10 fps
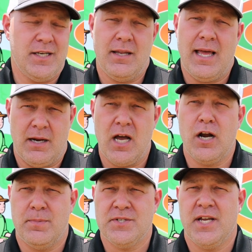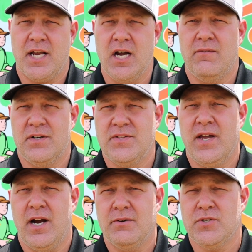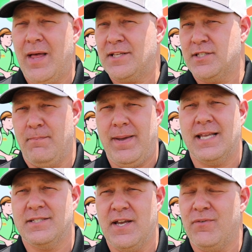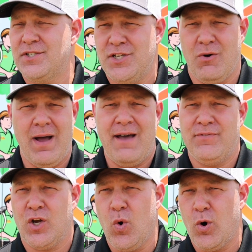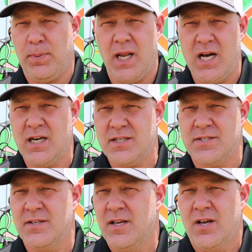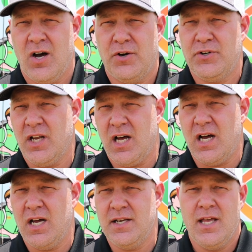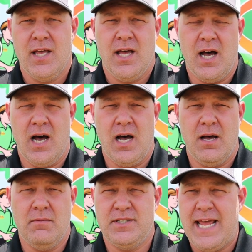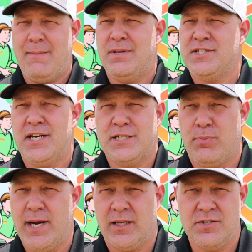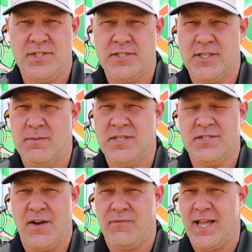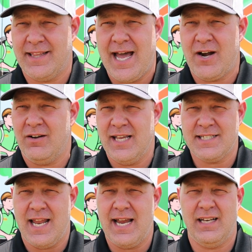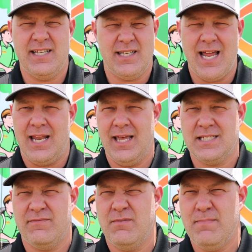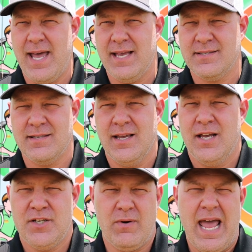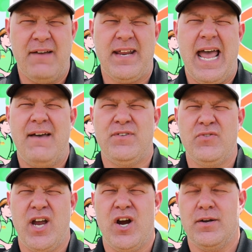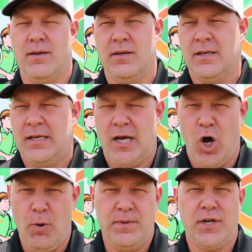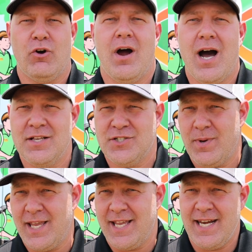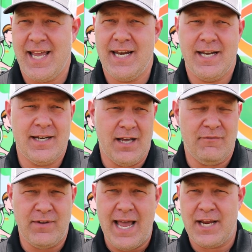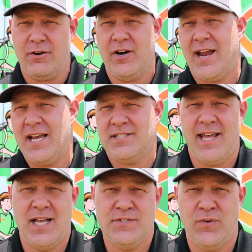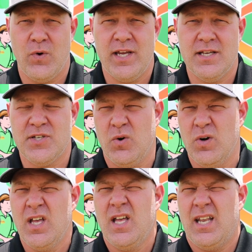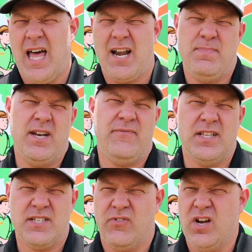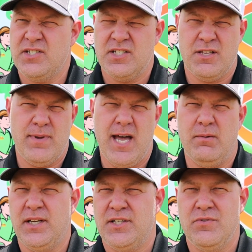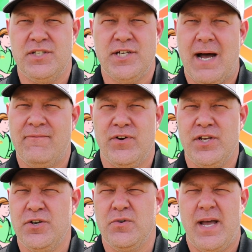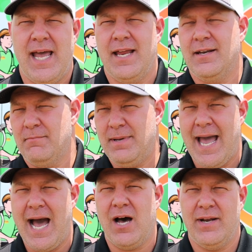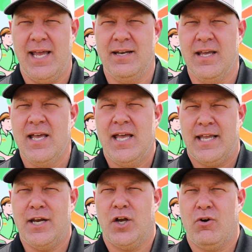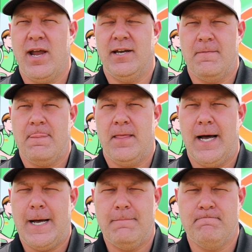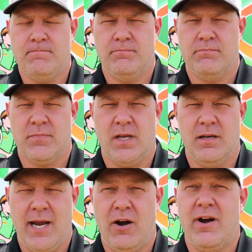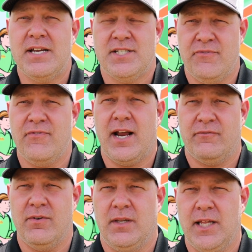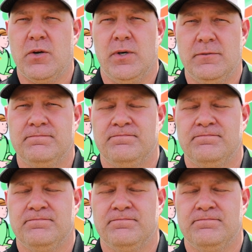you know, like 100% coverage there. So that's the biggest difference. You don't have the core plugs on your lawn. Damage to any sprinkler systems and stuff like that are less likely. It's a lot less of a mess. Don't have to have you there to open the garage so we can get in and flag your irrigation heads for you. So a lot of benefits for us just to be able to do the job for you and be out and get a great aeration effect from the liquid.